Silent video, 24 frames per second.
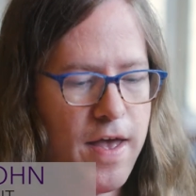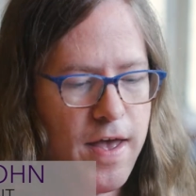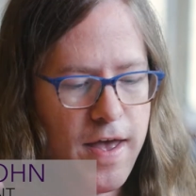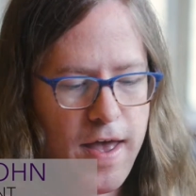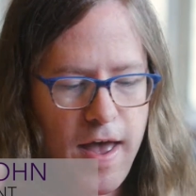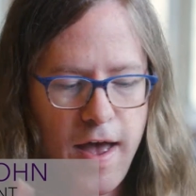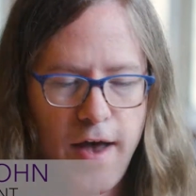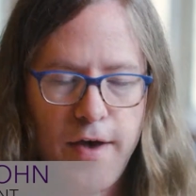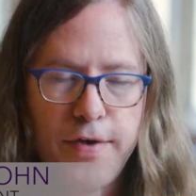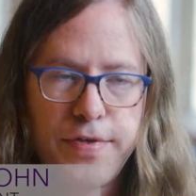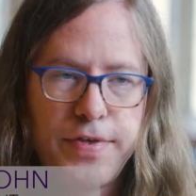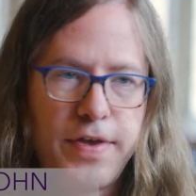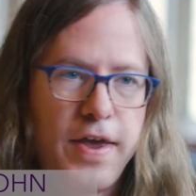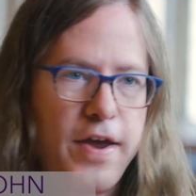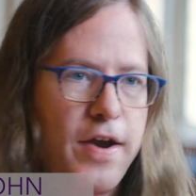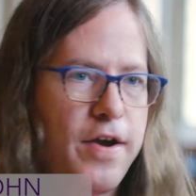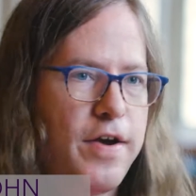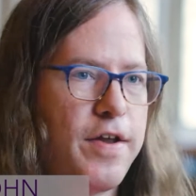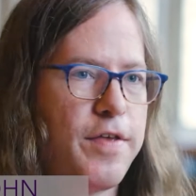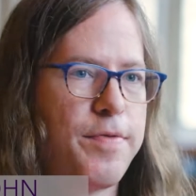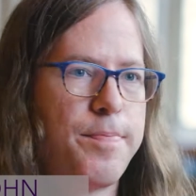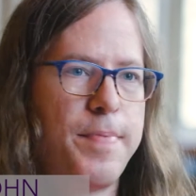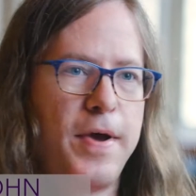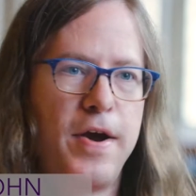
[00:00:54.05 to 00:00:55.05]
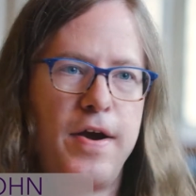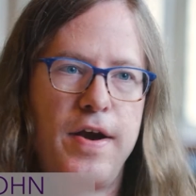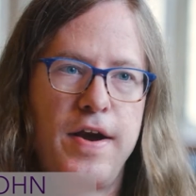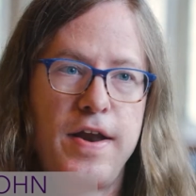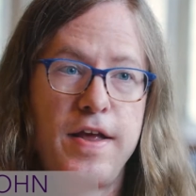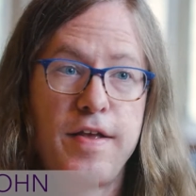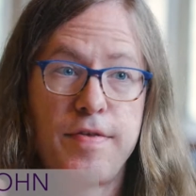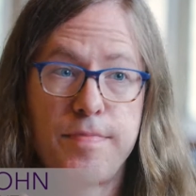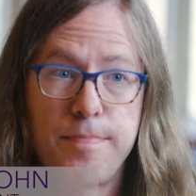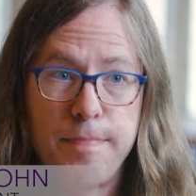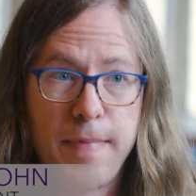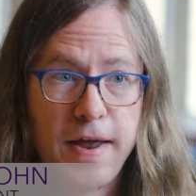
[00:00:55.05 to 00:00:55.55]
healthcare
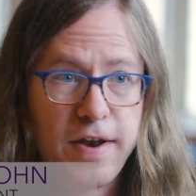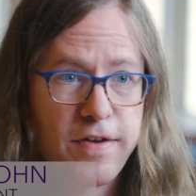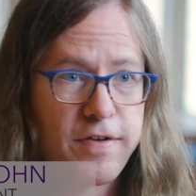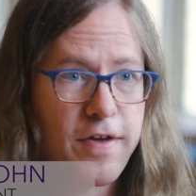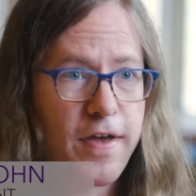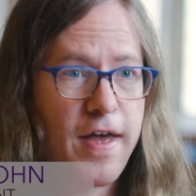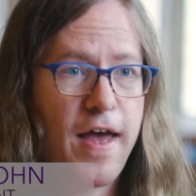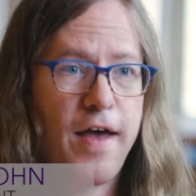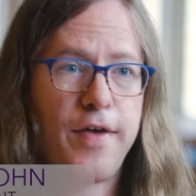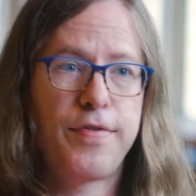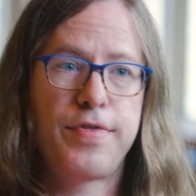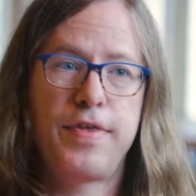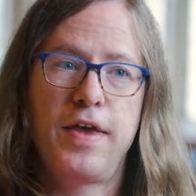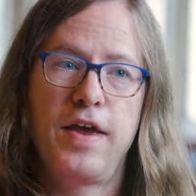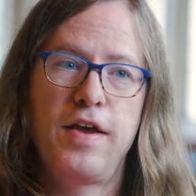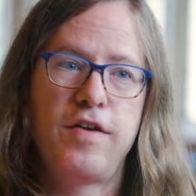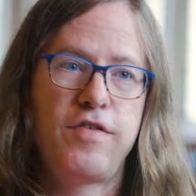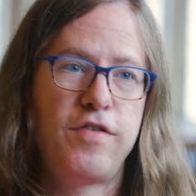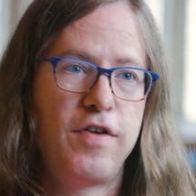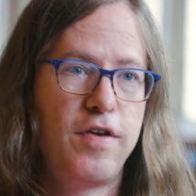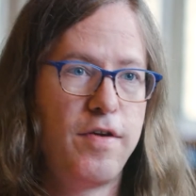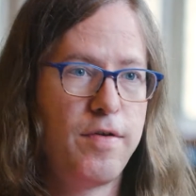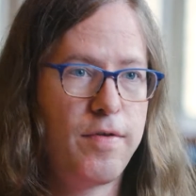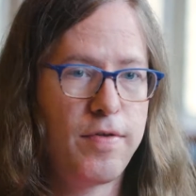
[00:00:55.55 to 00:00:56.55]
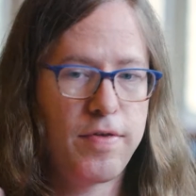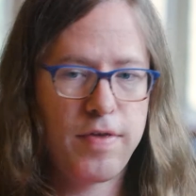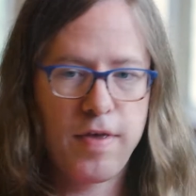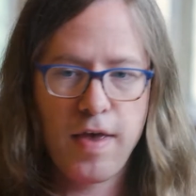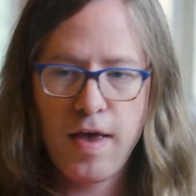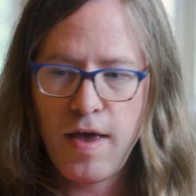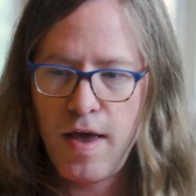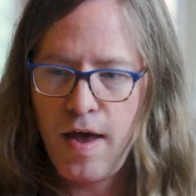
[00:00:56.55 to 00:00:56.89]
disparities, mental health issues,